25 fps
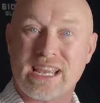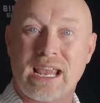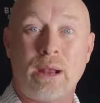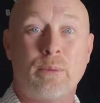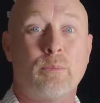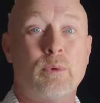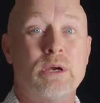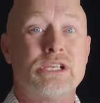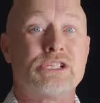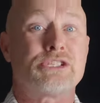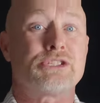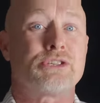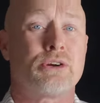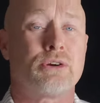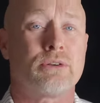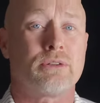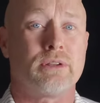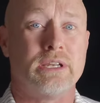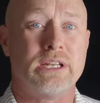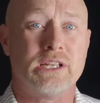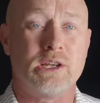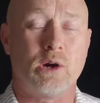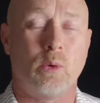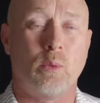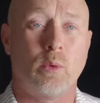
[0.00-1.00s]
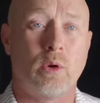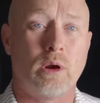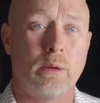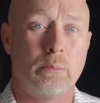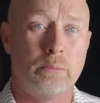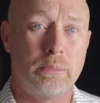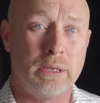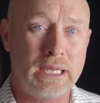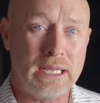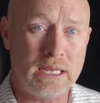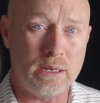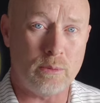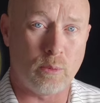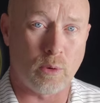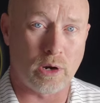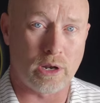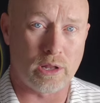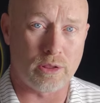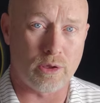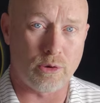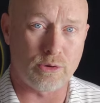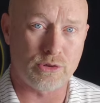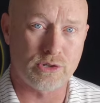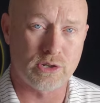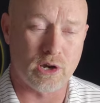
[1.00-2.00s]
and we certainly don't want to be one of those